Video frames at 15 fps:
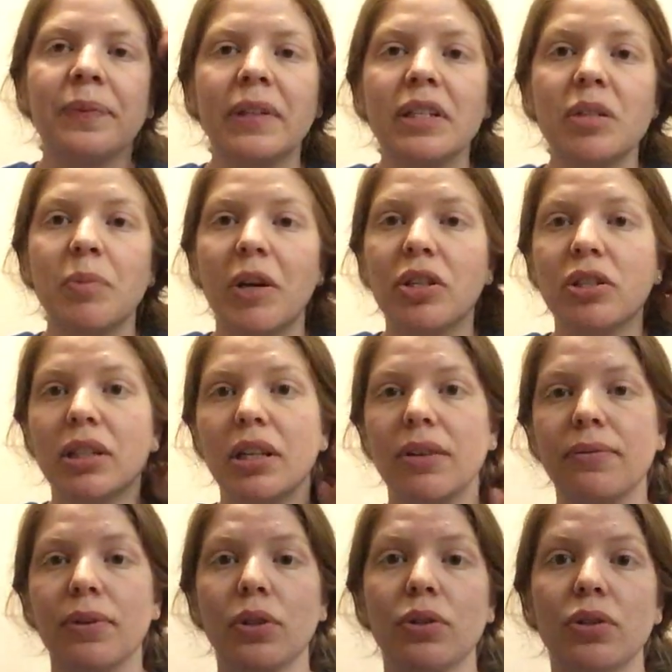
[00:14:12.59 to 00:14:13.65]
especially
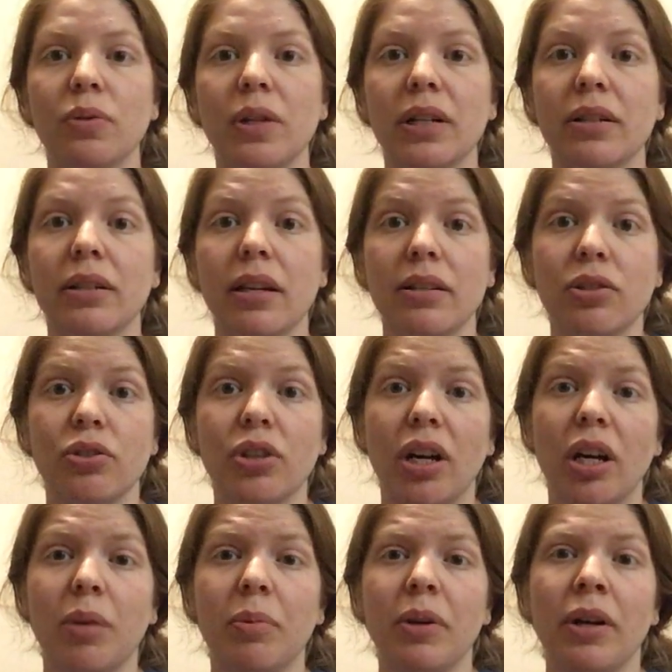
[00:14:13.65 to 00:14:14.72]
if you're doing a desk
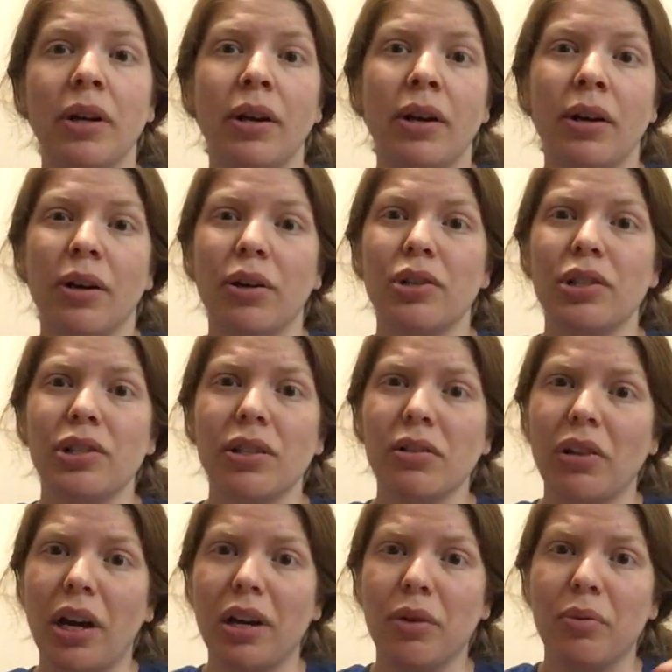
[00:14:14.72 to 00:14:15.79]
job or just a
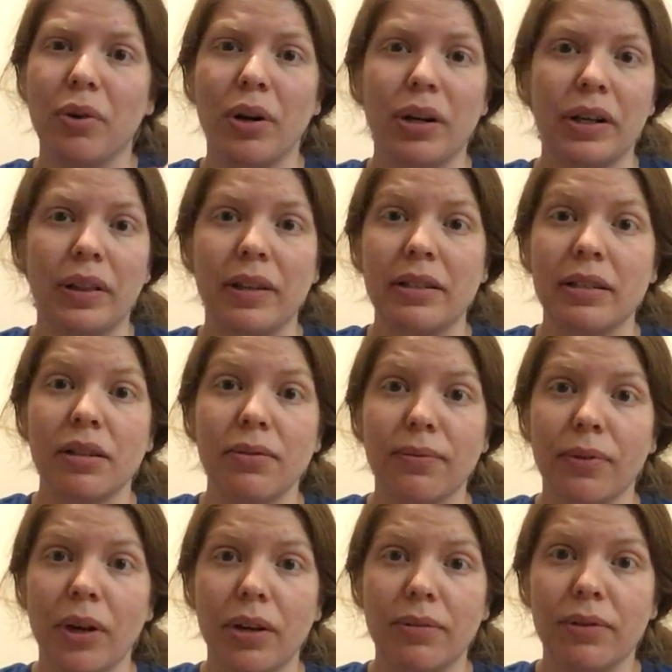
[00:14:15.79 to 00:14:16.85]
lot of work that's in
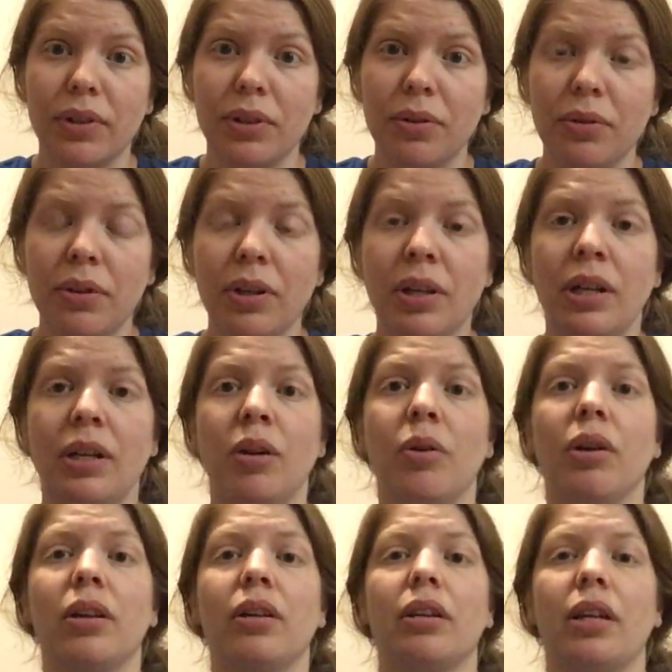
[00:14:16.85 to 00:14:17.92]
front of you.
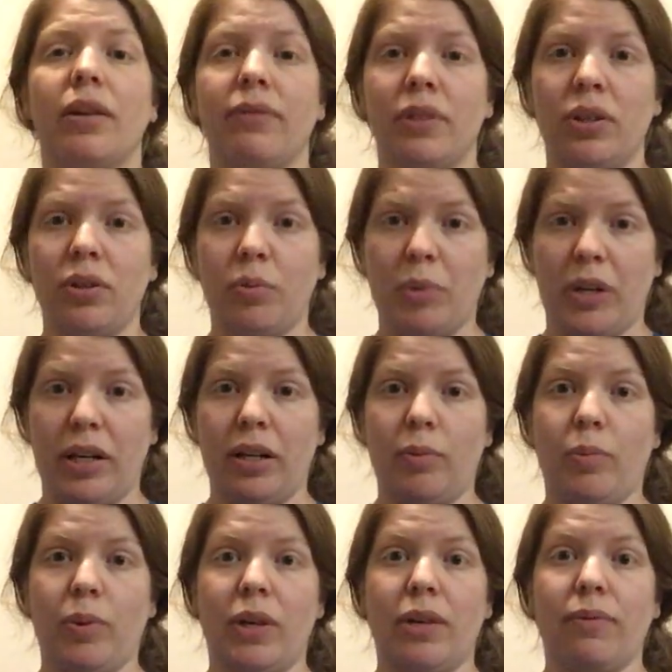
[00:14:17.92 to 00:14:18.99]
Giving your body
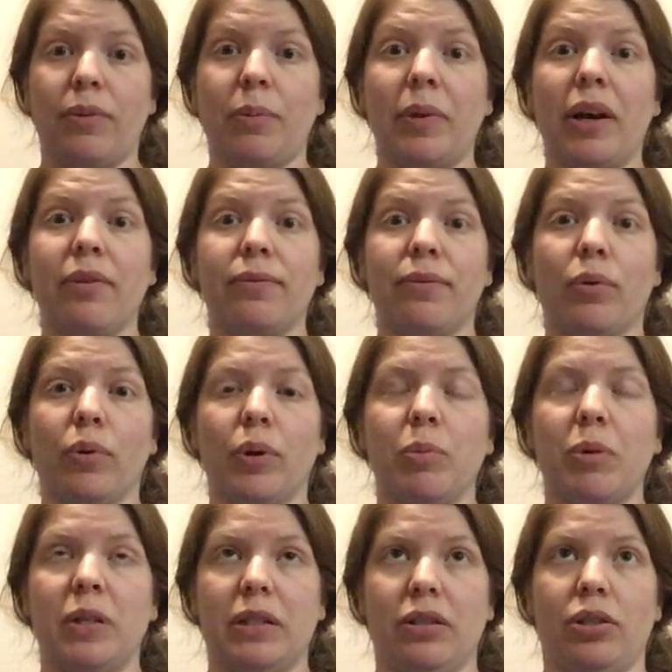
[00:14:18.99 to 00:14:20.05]
a break from that forward
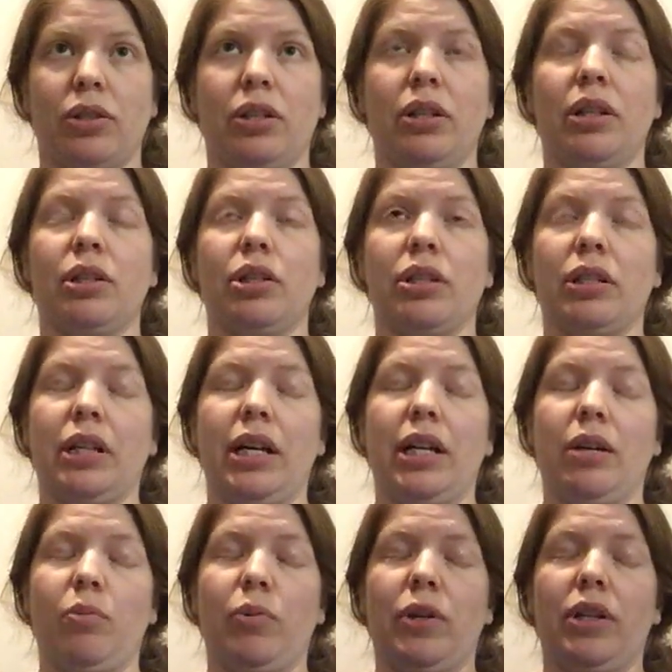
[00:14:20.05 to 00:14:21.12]
position and just
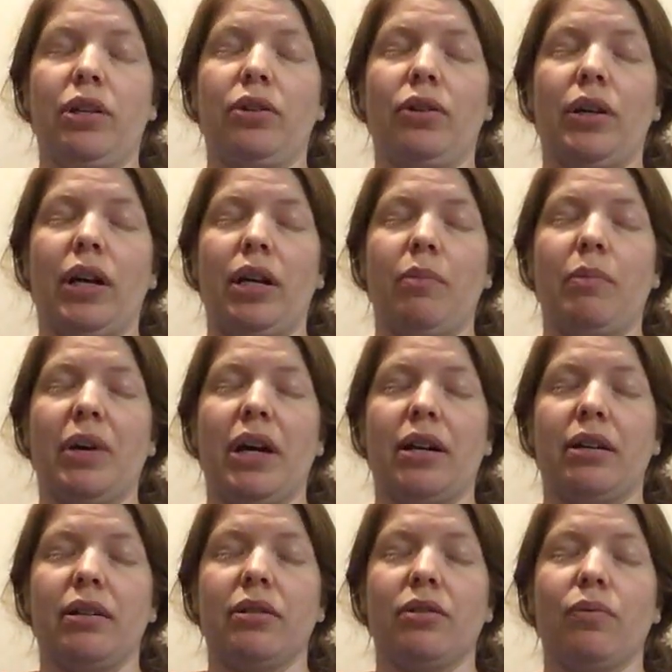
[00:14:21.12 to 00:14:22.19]
kind of bringing your head
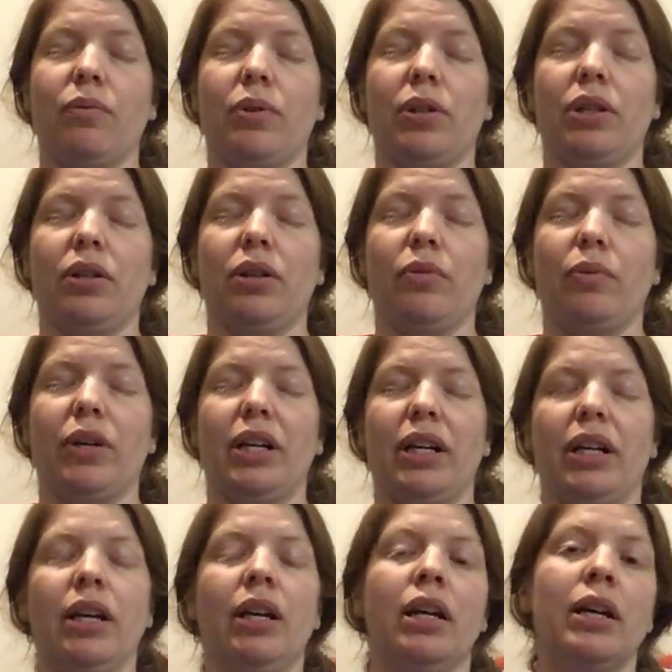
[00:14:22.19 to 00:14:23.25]
back is a really good way
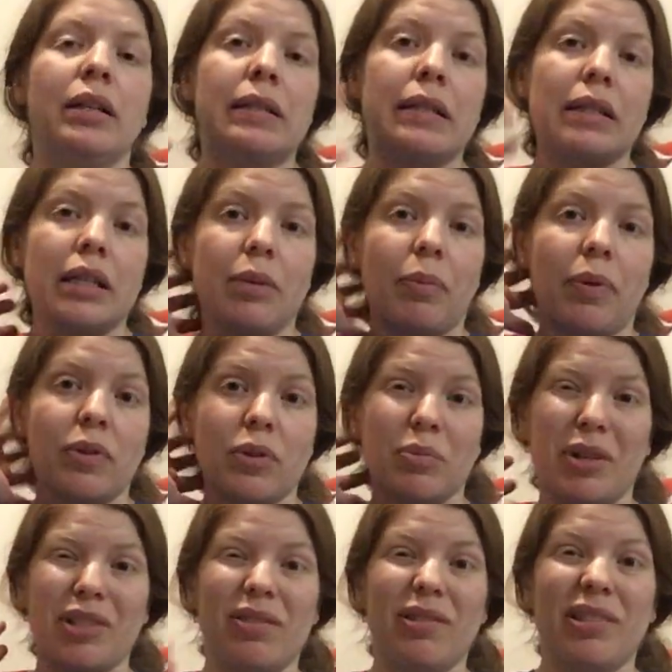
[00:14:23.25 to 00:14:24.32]
to keep those
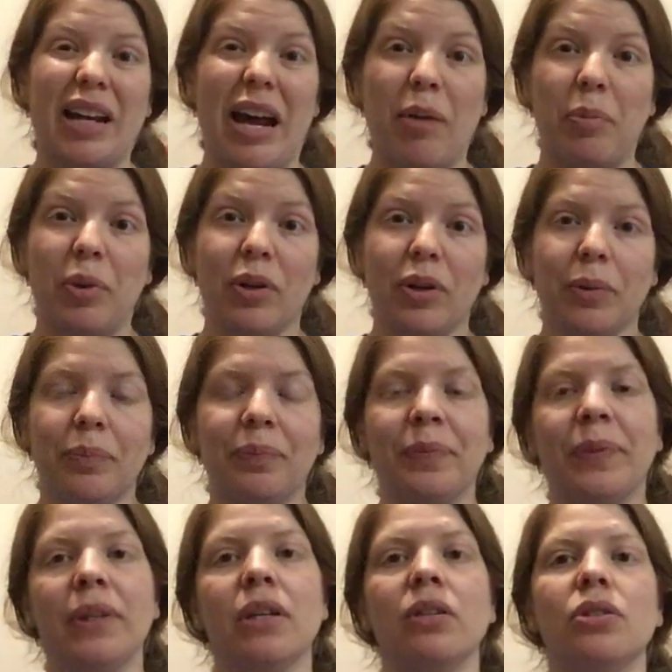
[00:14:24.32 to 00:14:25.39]
muscles happier.
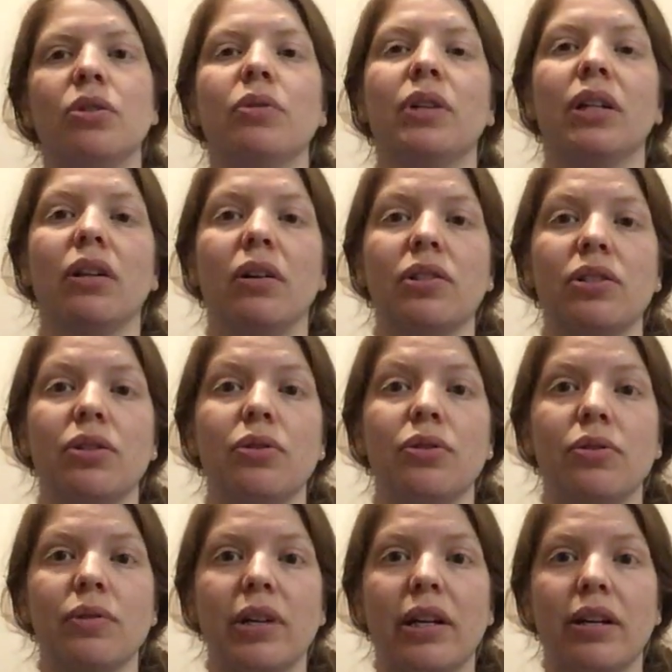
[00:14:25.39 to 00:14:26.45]
You can also
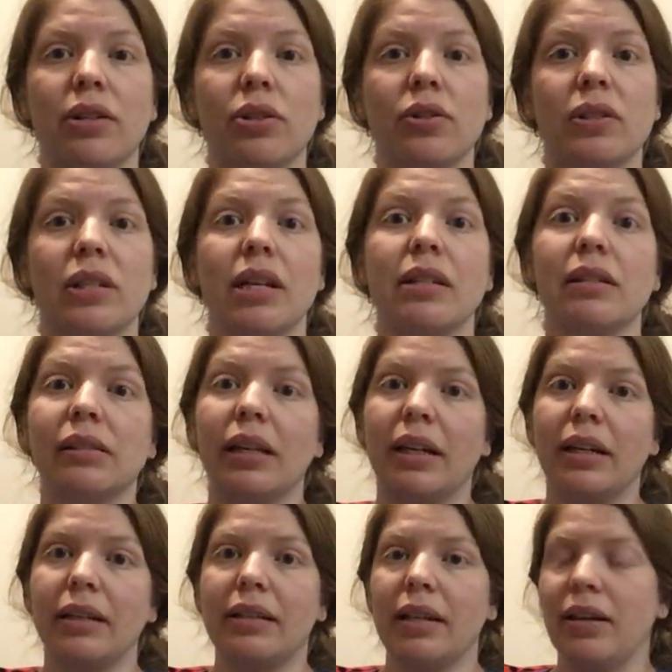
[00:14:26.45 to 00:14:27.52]
do that exercise
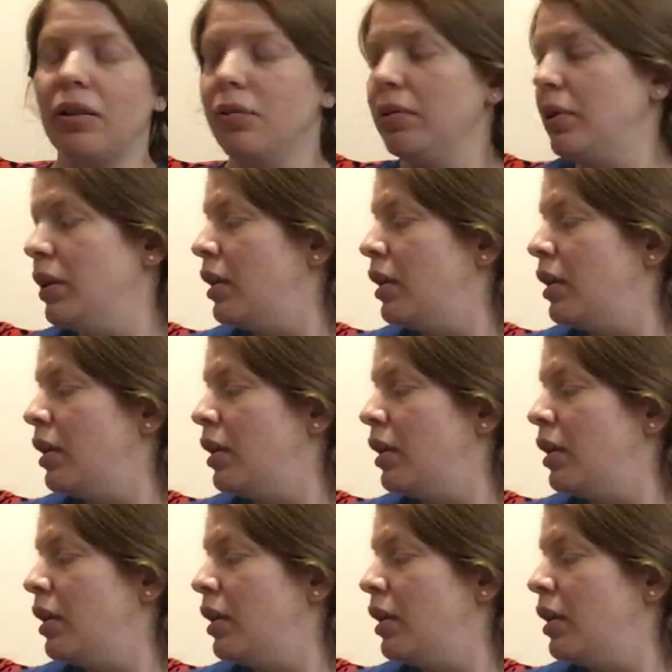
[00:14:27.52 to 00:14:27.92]
laying down.